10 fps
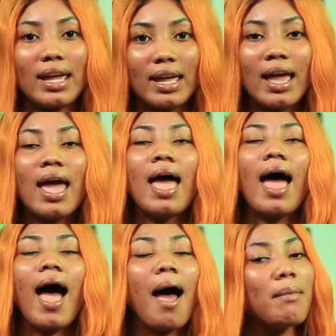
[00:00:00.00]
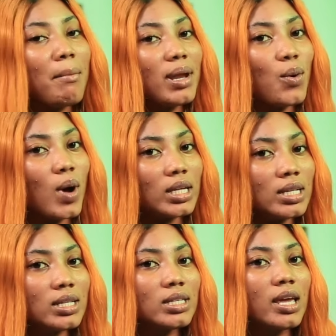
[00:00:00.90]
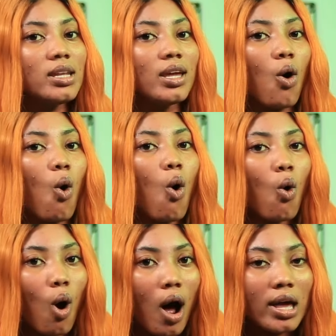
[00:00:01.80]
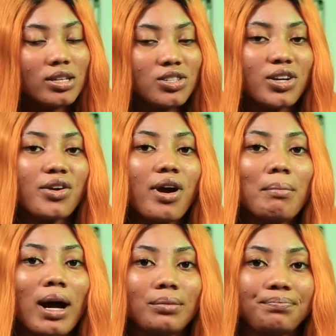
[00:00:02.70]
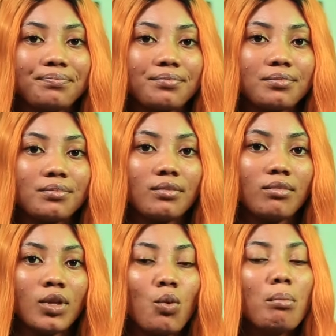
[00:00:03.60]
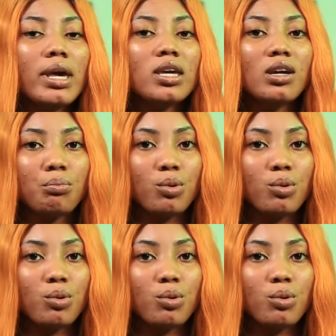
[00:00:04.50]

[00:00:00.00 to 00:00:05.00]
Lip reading: day. Emma me no kasa si say dey oko Instagrammer. Or make a